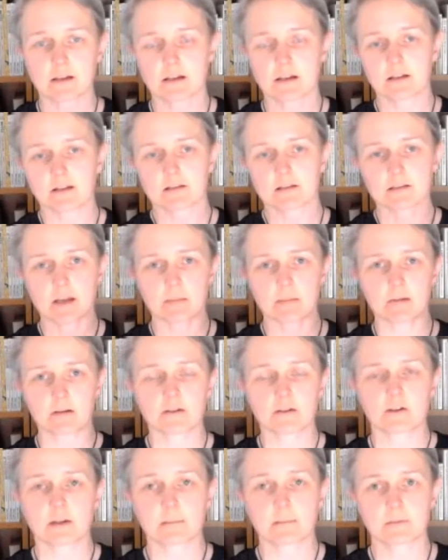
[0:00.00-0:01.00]
Double your
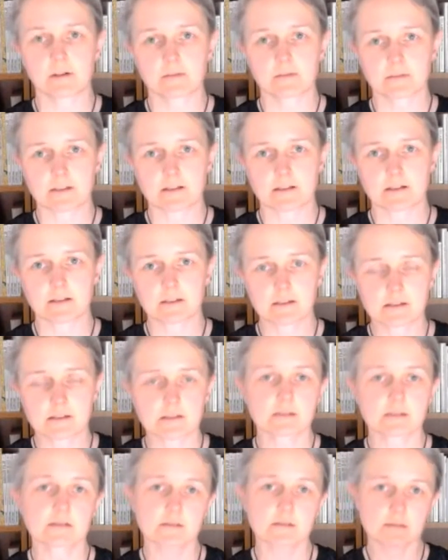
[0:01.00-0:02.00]
number of tenants,
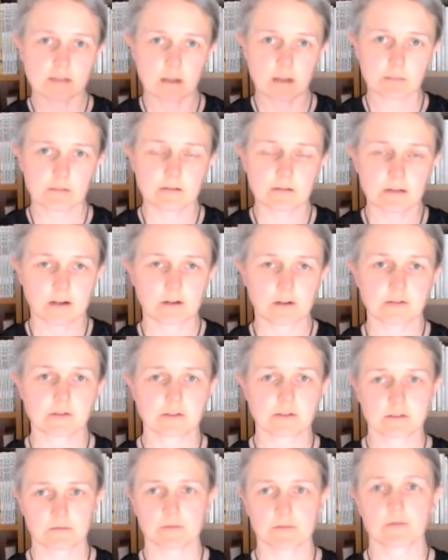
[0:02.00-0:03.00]
double the cost of
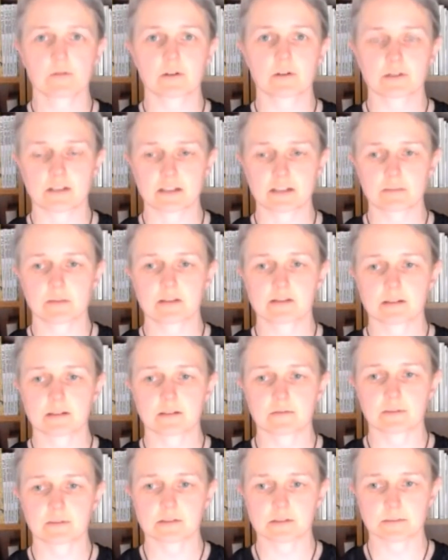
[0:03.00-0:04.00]
your database
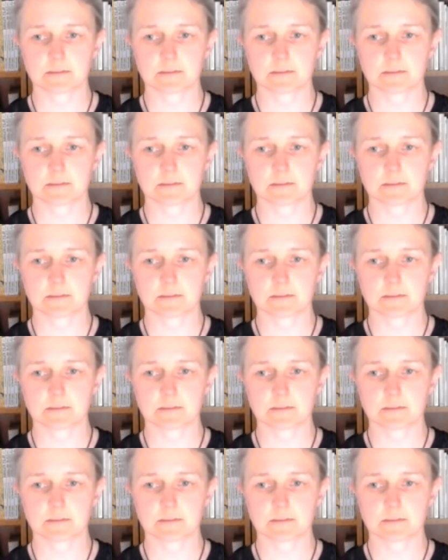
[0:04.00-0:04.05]
servers.